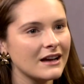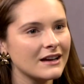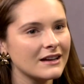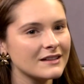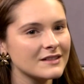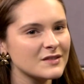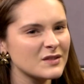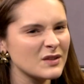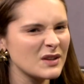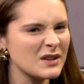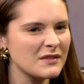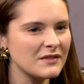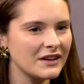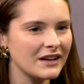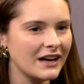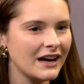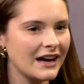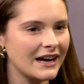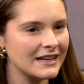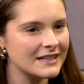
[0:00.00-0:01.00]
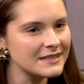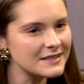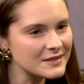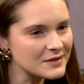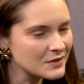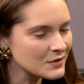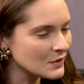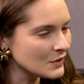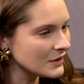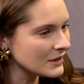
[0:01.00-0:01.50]
sort of a high
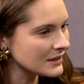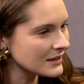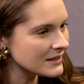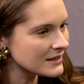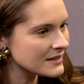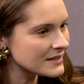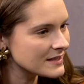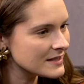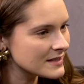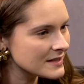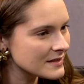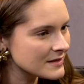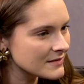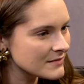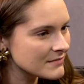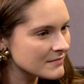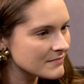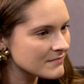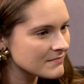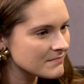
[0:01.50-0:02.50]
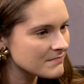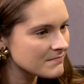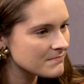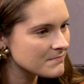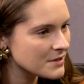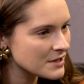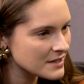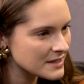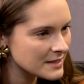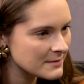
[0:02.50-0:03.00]
schooler's
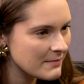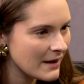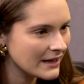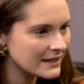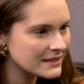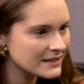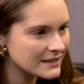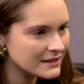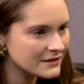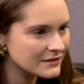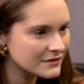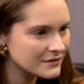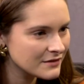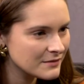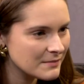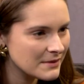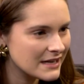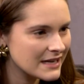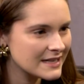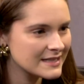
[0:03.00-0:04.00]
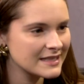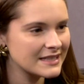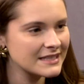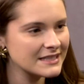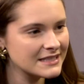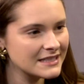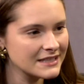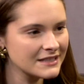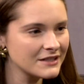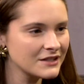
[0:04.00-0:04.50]
perspective because I
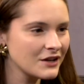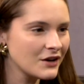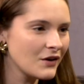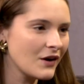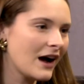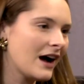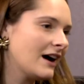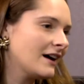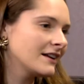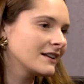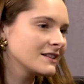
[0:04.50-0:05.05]
didn't know how to